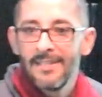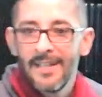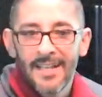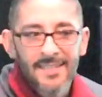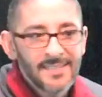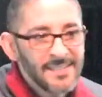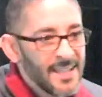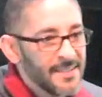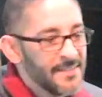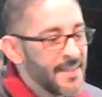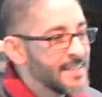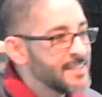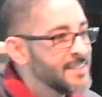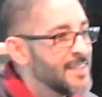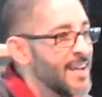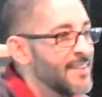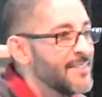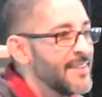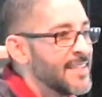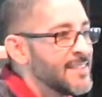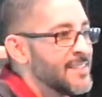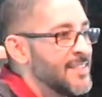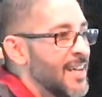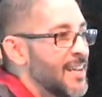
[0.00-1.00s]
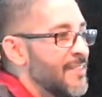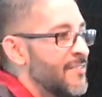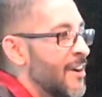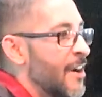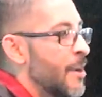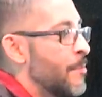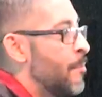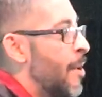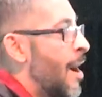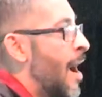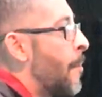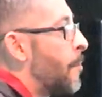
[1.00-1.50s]
That's not, that's not, that's not a
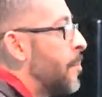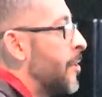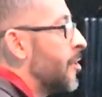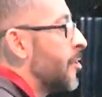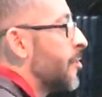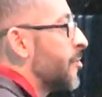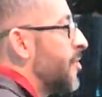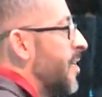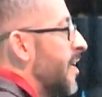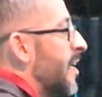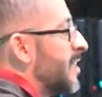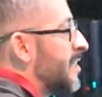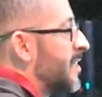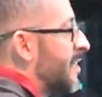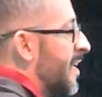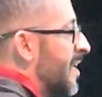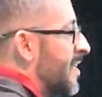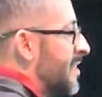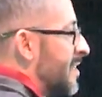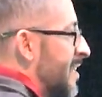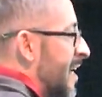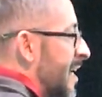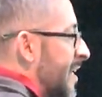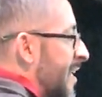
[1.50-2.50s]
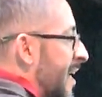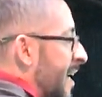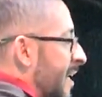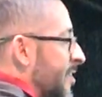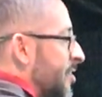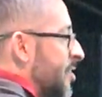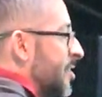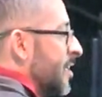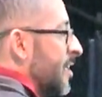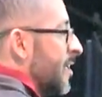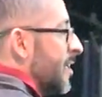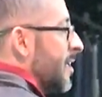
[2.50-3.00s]
very popular thing in today's day and
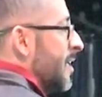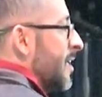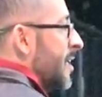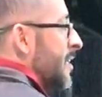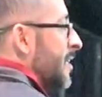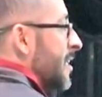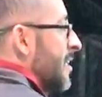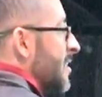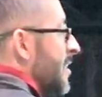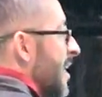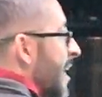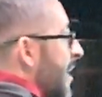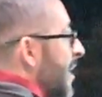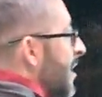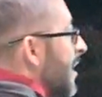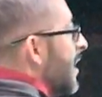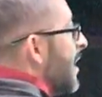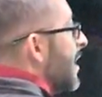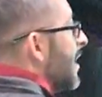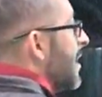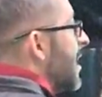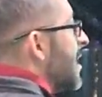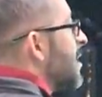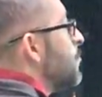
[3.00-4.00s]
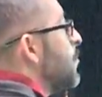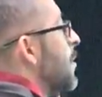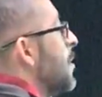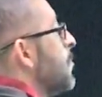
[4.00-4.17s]
age. To say, let's